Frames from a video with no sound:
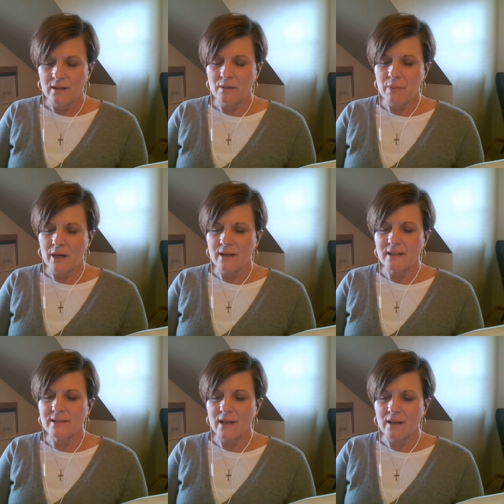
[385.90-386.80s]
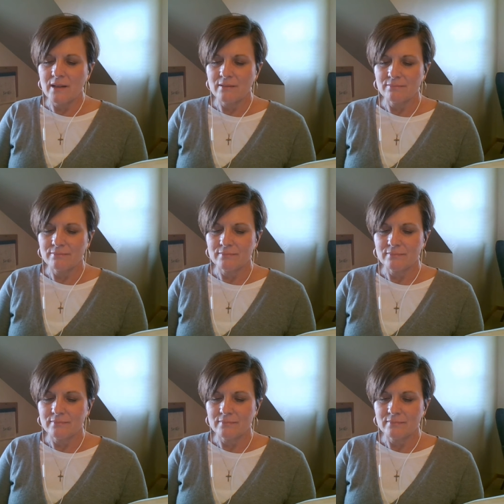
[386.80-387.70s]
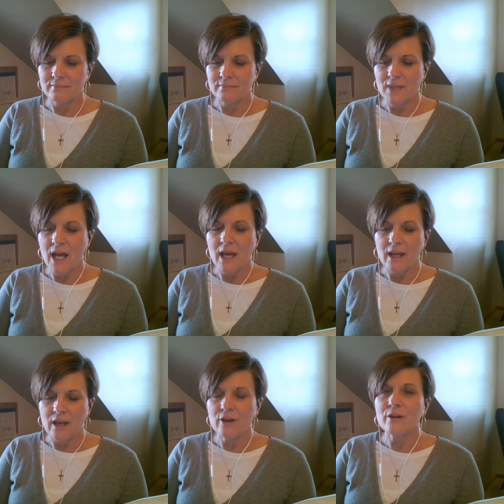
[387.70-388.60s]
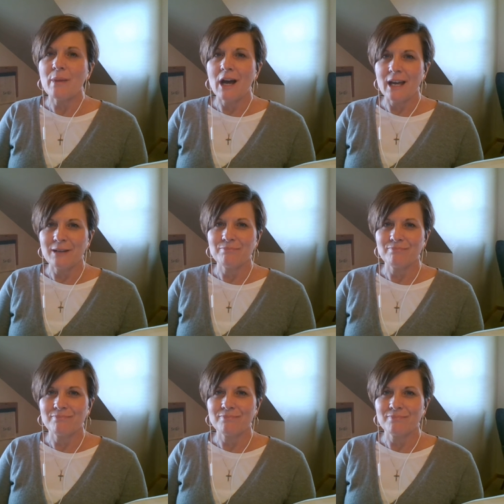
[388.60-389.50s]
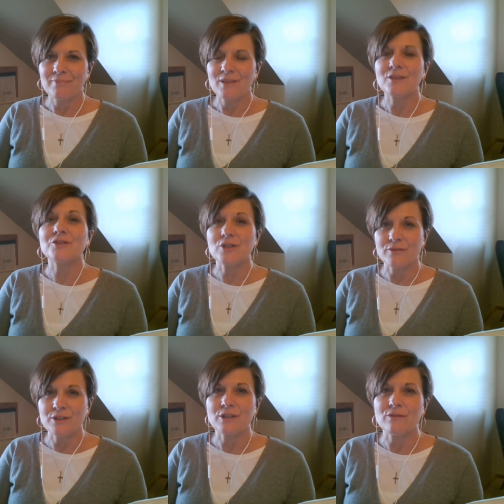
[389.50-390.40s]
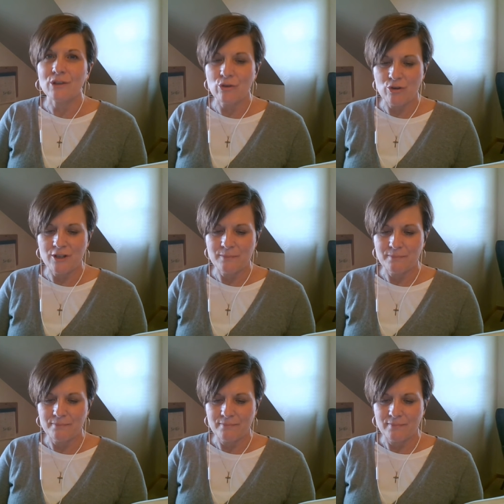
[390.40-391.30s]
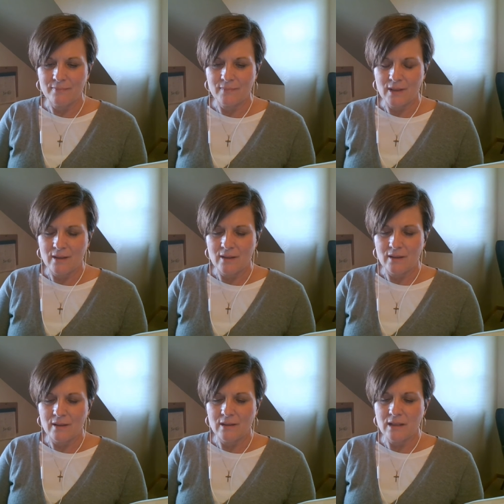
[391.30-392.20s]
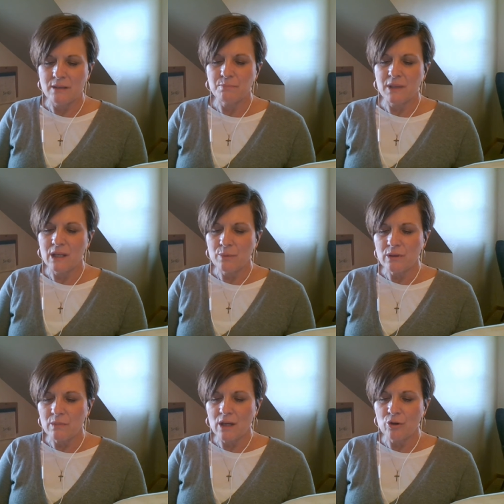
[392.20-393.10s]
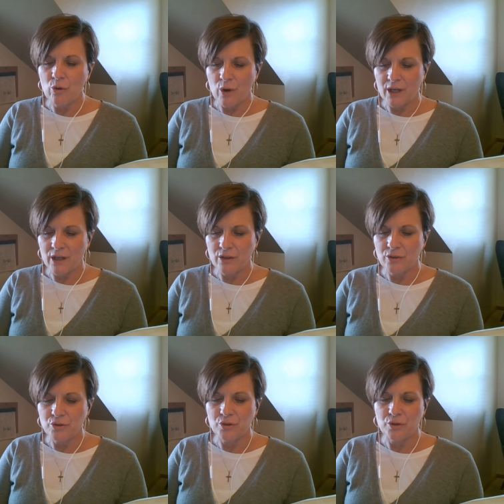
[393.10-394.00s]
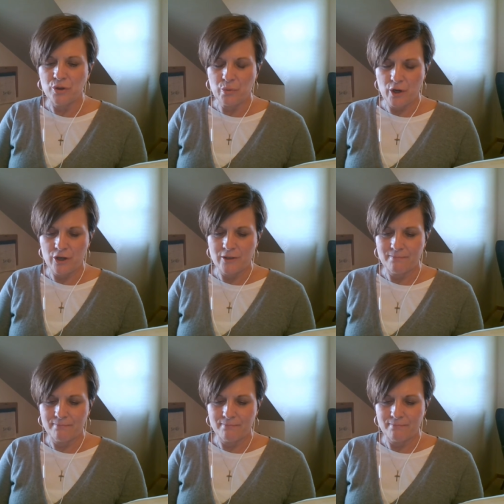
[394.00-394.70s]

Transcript: Then Mary said, Here am I, the servant of the Lord. Let it be with me according to your word.